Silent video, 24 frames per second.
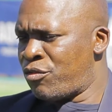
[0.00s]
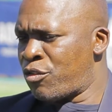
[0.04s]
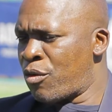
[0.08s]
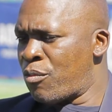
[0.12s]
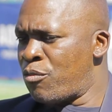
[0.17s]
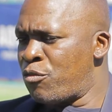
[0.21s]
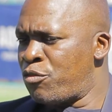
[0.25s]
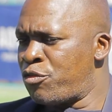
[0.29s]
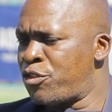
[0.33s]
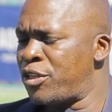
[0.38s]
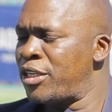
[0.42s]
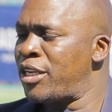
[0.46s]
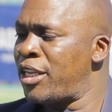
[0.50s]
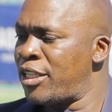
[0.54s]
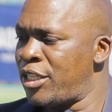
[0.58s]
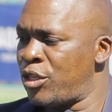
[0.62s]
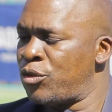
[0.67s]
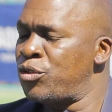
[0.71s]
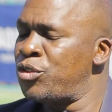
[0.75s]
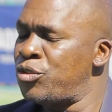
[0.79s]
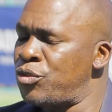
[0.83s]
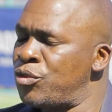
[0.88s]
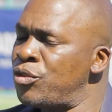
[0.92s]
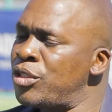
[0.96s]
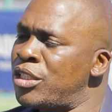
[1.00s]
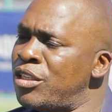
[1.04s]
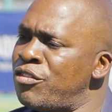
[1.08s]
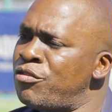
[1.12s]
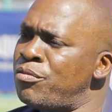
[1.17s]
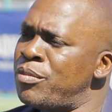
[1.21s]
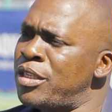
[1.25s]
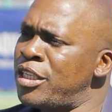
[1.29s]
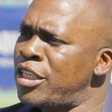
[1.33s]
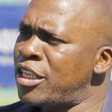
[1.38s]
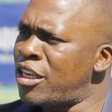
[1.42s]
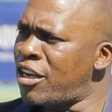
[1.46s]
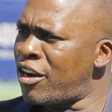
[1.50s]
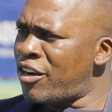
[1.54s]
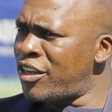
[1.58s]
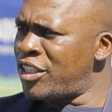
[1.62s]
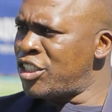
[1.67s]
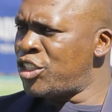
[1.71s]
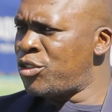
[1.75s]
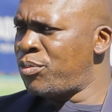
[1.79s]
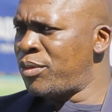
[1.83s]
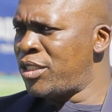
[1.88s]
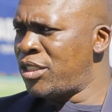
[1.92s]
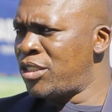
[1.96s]
Mufulira, they would give me
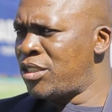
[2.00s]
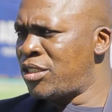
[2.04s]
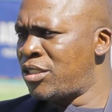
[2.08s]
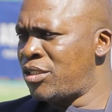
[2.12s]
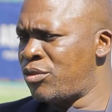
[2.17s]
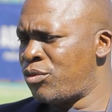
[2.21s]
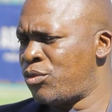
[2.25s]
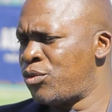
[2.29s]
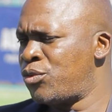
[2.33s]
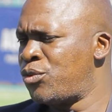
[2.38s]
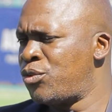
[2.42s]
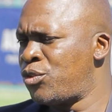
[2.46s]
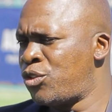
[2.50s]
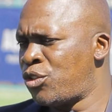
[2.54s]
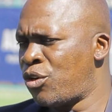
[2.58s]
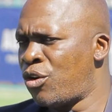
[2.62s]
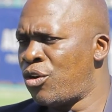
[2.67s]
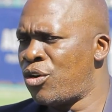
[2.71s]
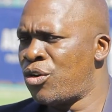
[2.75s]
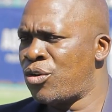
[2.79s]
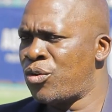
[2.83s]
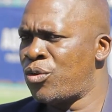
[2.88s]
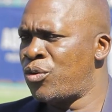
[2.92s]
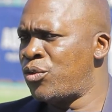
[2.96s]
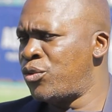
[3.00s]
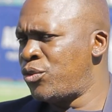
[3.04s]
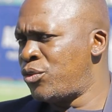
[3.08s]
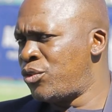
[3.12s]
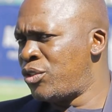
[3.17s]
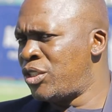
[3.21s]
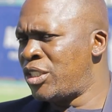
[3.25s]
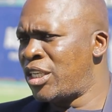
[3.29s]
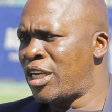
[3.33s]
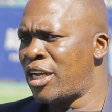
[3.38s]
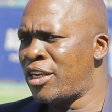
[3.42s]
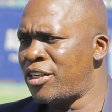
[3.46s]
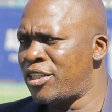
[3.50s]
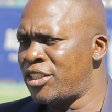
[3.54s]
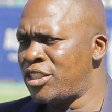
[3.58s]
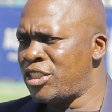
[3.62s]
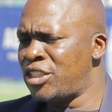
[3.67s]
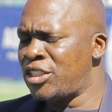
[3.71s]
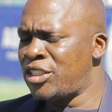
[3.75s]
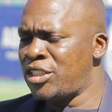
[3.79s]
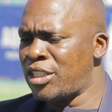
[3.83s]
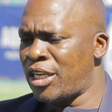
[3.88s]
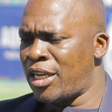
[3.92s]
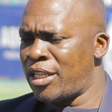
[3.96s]
encouragement, would talk, would
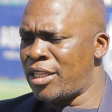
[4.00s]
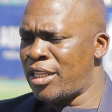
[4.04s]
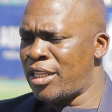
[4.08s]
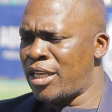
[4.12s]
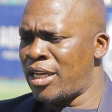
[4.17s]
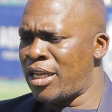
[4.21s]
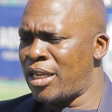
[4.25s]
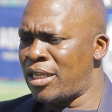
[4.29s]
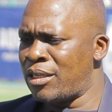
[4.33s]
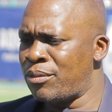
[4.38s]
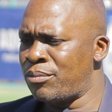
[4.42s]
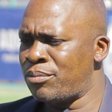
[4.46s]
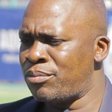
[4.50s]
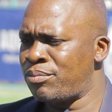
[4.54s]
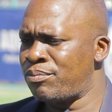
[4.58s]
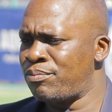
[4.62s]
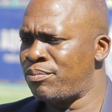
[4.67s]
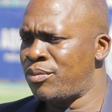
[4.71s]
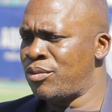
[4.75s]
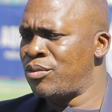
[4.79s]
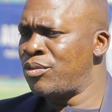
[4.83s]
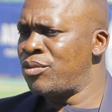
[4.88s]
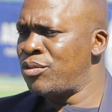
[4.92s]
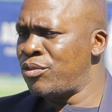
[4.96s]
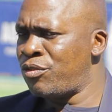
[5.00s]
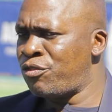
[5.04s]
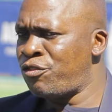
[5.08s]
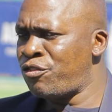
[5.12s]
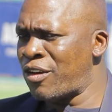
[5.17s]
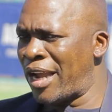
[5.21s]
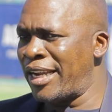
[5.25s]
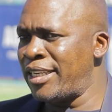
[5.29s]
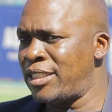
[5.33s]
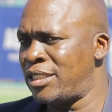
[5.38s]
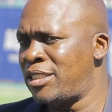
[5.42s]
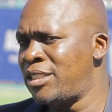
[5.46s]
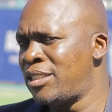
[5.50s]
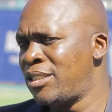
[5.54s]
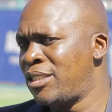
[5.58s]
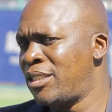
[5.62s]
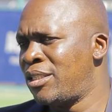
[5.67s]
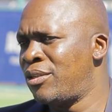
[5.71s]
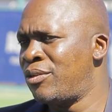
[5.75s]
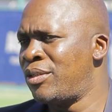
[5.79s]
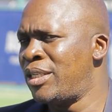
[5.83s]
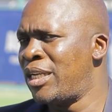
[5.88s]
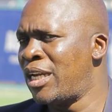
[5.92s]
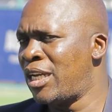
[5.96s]
encourage each other, fight.
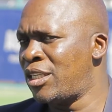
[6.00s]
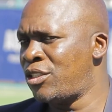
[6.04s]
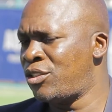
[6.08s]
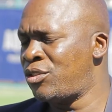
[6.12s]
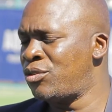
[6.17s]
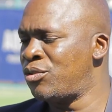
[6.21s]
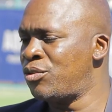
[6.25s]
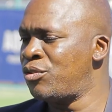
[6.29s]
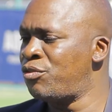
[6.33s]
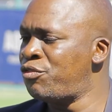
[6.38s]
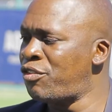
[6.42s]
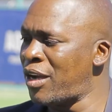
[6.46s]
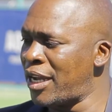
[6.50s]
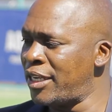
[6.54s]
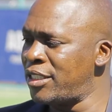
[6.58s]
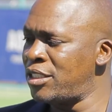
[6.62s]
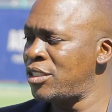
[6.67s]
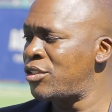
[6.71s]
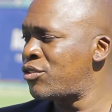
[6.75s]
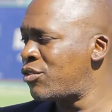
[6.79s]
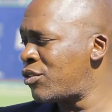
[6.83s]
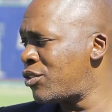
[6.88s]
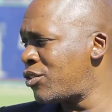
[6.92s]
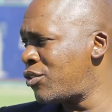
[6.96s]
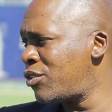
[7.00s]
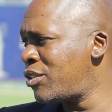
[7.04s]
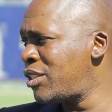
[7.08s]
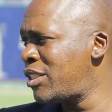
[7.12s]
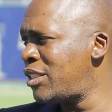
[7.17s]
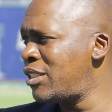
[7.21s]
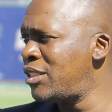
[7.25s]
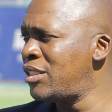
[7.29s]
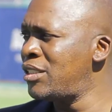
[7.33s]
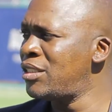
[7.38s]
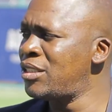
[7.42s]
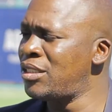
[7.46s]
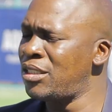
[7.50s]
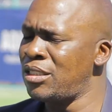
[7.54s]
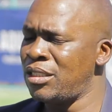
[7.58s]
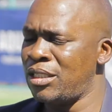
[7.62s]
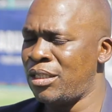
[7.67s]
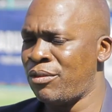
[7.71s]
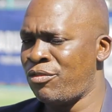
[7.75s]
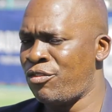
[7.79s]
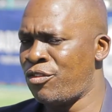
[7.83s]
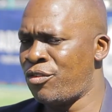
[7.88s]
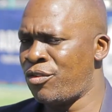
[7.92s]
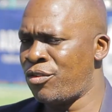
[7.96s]
We had to fight. It was not
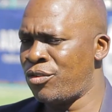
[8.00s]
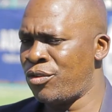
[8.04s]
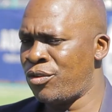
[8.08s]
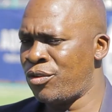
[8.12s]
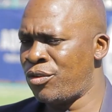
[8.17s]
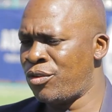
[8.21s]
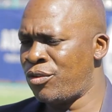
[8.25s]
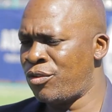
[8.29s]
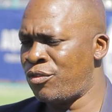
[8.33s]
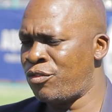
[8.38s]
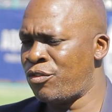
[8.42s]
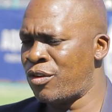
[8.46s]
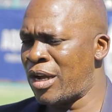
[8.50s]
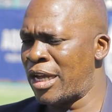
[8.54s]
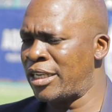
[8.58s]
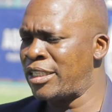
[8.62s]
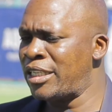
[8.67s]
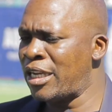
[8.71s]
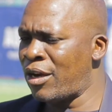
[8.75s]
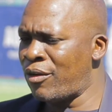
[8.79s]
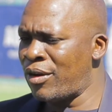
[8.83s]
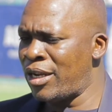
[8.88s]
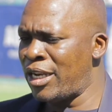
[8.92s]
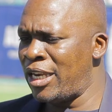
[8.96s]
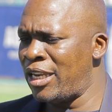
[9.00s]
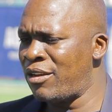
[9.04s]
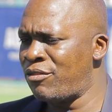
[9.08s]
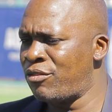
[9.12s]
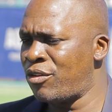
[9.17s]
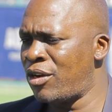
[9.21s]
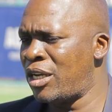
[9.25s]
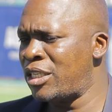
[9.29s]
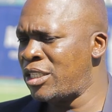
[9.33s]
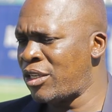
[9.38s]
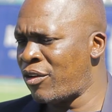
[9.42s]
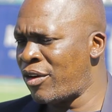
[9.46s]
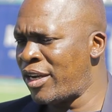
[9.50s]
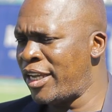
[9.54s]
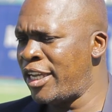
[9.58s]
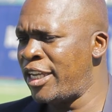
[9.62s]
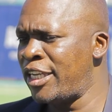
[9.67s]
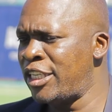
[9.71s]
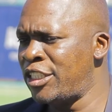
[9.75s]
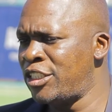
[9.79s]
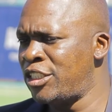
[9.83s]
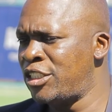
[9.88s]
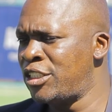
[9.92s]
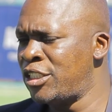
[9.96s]
easy at our level, at our
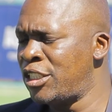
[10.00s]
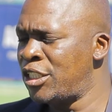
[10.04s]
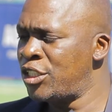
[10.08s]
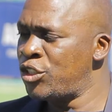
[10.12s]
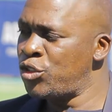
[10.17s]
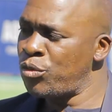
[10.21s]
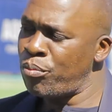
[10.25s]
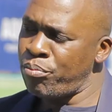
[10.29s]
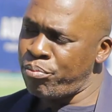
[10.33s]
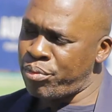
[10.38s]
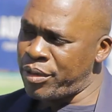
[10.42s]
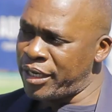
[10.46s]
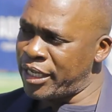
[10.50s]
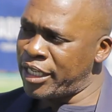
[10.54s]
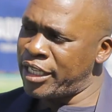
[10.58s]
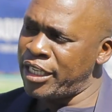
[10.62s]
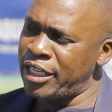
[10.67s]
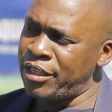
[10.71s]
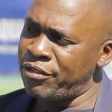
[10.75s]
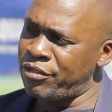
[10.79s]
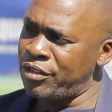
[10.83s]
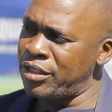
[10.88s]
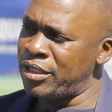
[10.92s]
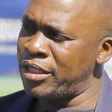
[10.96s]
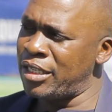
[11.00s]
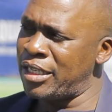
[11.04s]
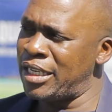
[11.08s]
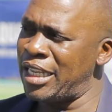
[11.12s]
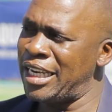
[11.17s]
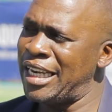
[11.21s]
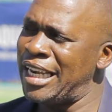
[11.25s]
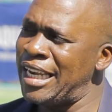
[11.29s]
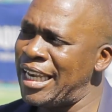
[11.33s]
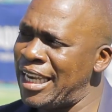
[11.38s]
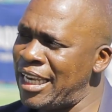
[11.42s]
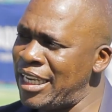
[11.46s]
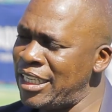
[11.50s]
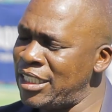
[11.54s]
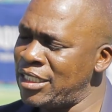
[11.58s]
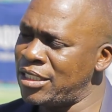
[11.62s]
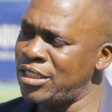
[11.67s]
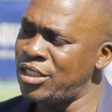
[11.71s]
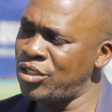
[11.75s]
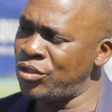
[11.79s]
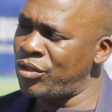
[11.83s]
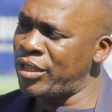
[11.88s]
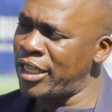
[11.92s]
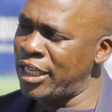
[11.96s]
age, to break even. The
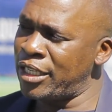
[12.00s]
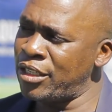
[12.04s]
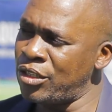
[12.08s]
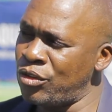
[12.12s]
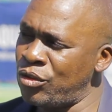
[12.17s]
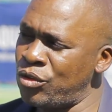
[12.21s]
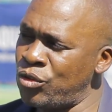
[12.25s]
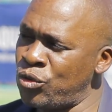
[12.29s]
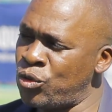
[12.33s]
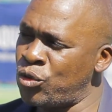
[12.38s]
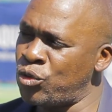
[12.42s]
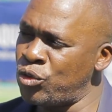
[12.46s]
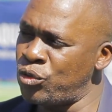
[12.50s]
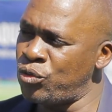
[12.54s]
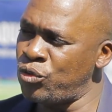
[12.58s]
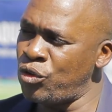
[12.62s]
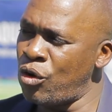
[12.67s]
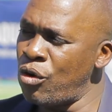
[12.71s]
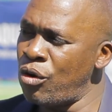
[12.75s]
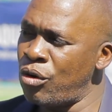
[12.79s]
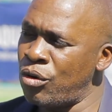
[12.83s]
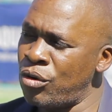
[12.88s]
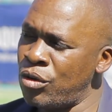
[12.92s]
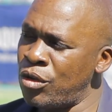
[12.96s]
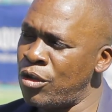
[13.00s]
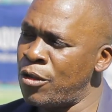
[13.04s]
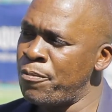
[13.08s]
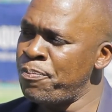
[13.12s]
least you could go